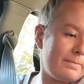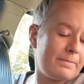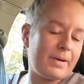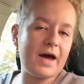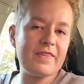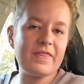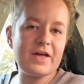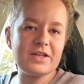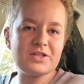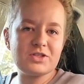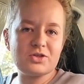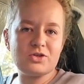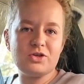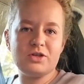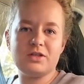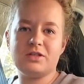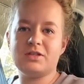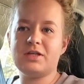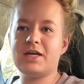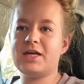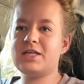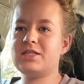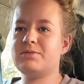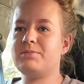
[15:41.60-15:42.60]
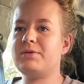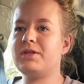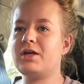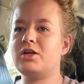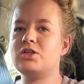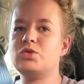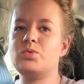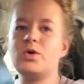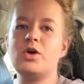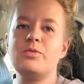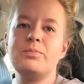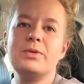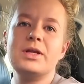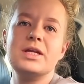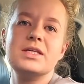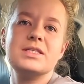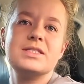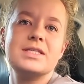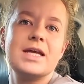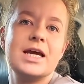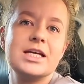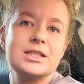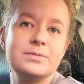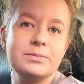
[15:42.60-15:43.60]
But that's good, he's gonna be there in 12 minutes.
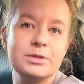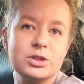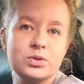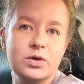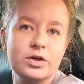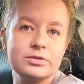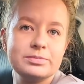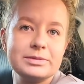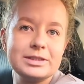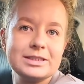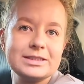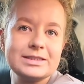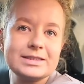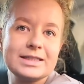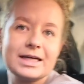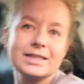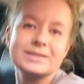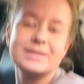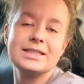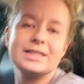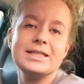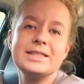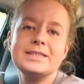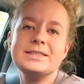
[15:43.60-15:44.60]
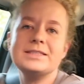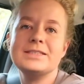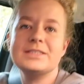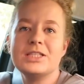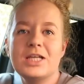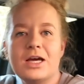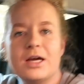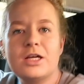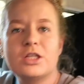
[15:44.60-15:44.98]
Takes me 12 minutes to get to his.